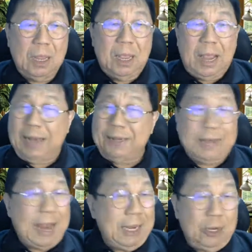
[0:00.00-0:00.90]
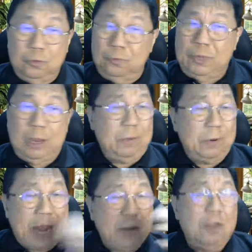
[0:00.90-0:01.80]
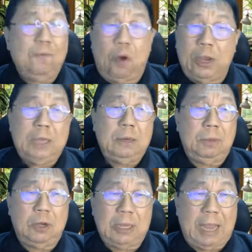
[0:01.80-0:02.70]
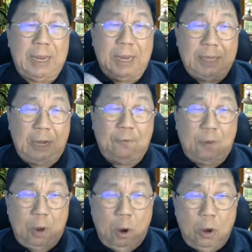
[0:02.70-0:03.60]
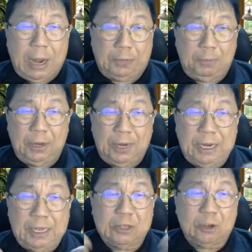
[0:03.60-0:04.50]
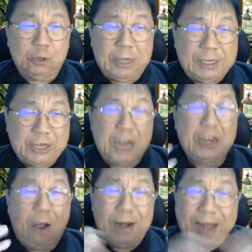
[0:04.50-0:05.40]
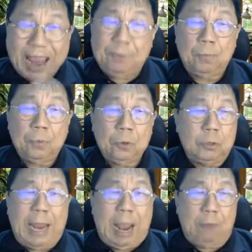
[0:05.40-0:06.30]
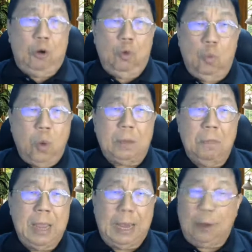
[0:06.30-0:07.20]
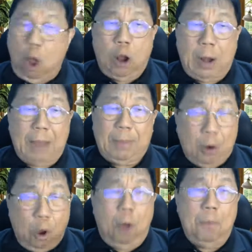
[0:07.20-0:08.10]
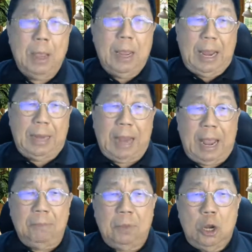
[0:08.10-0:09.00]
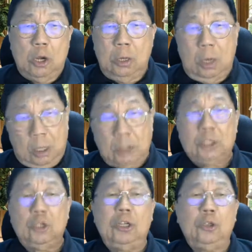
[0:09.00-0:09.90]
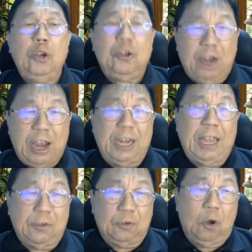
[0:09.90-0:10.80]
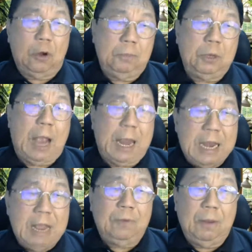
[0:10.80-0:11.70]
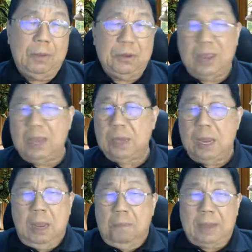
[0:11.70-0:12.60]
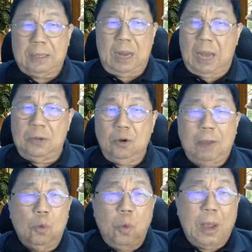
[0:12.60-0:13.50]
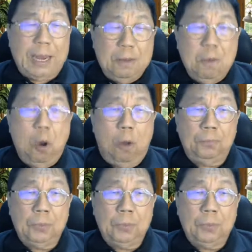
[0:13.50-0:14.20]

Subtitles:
I tell you, they were rushing for it, because I can tell from my own experience, it totally changed our life. Today, I don't work at all. I'm at home, and I'm still doing training and so on, because I love the business, but I don't have to work anymore.